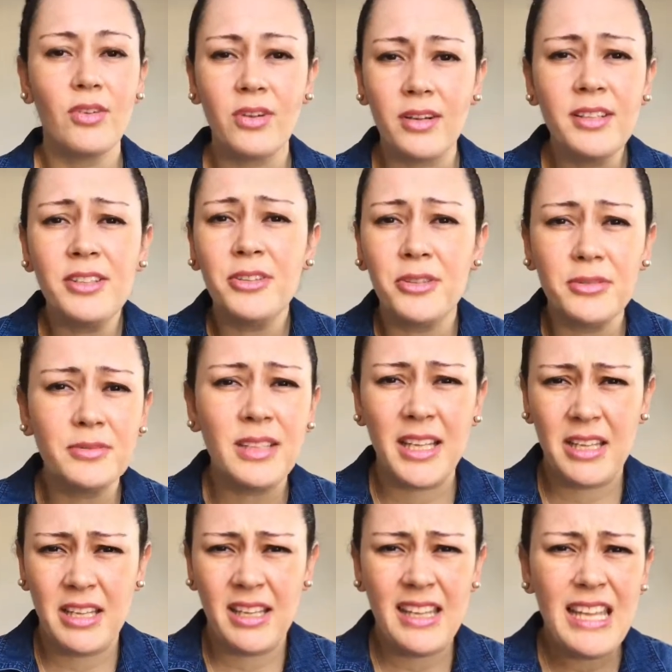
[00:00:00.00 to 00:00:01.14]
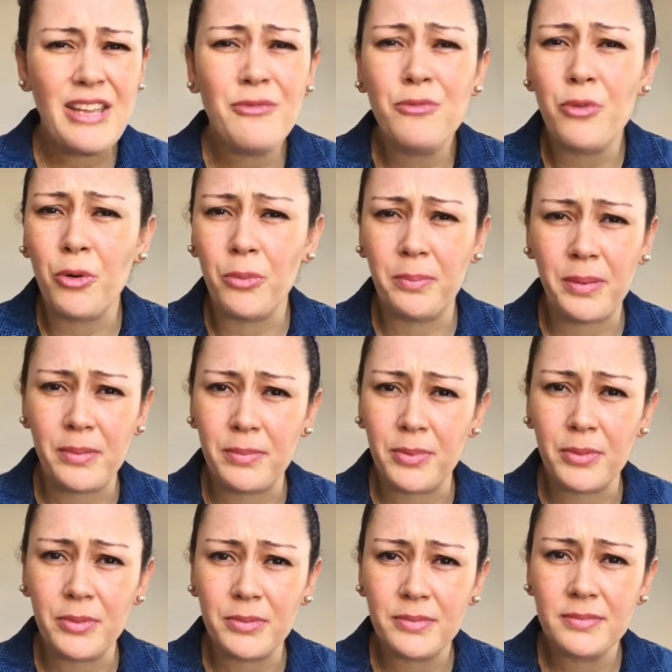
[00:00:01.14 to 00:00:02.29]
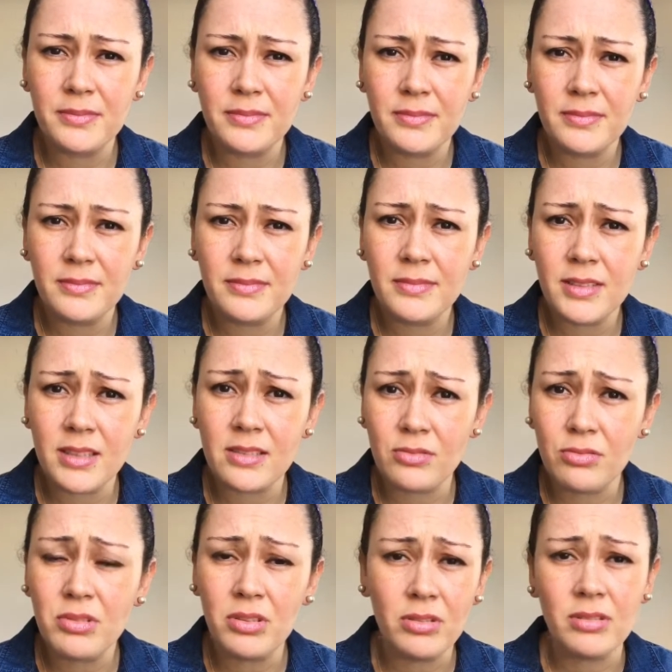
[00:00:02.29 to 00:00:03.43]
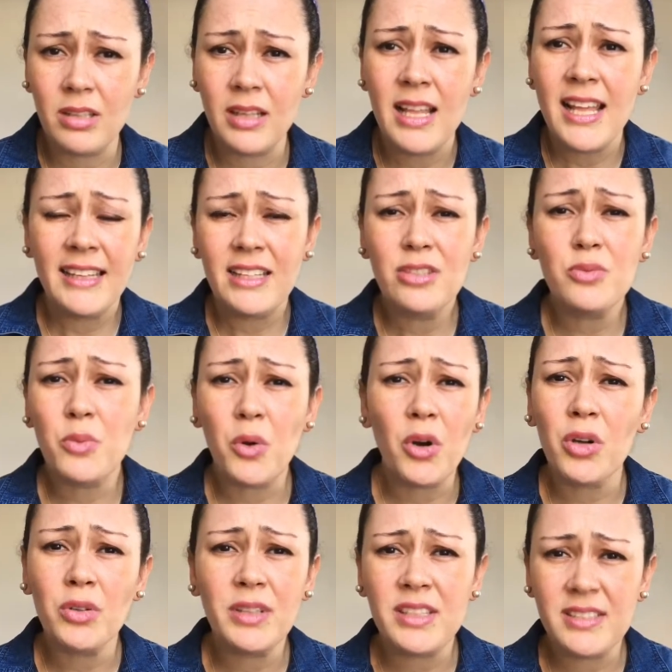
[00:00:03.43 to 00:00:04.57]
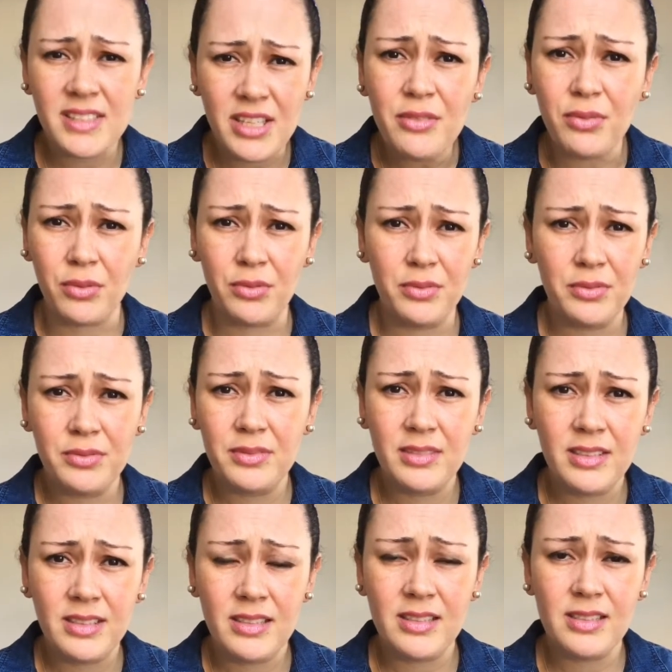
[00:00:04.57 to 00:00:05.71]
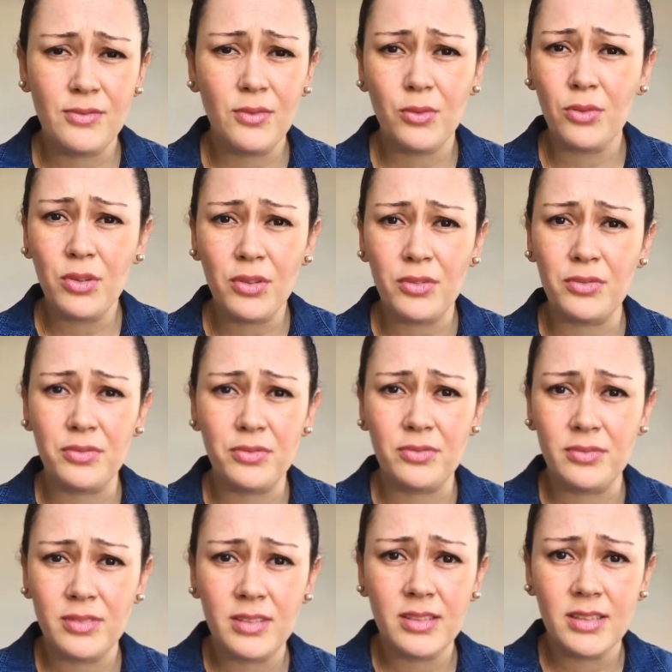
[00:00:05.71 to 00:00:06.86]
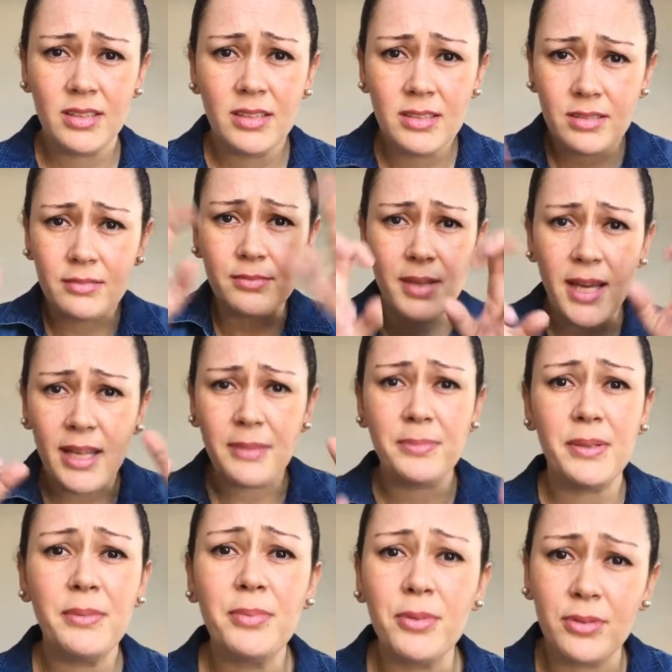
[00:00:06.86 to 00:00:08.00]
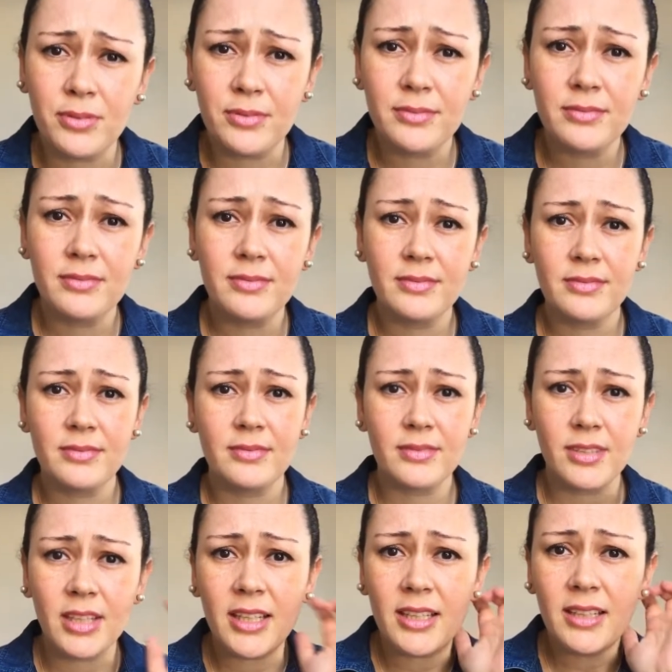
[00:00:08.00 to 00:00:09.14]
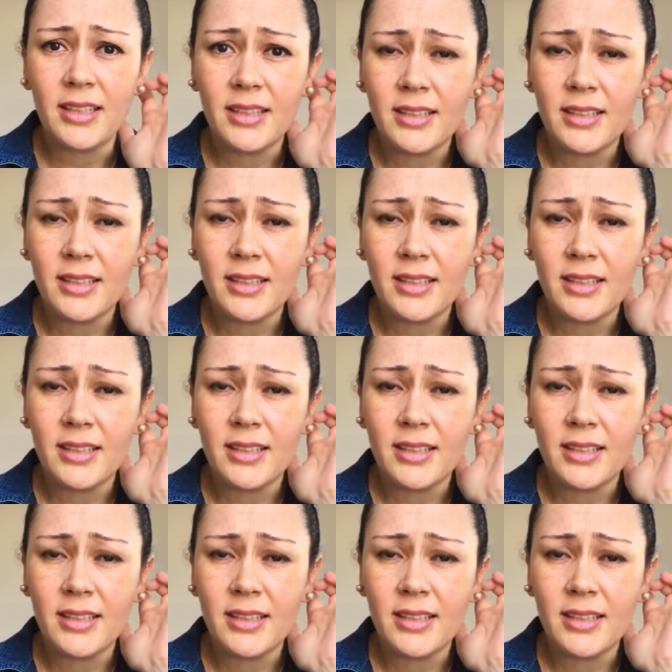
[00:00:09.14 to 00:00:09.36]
or you know like evil people because we know that this world is evil it's full of bad people, right?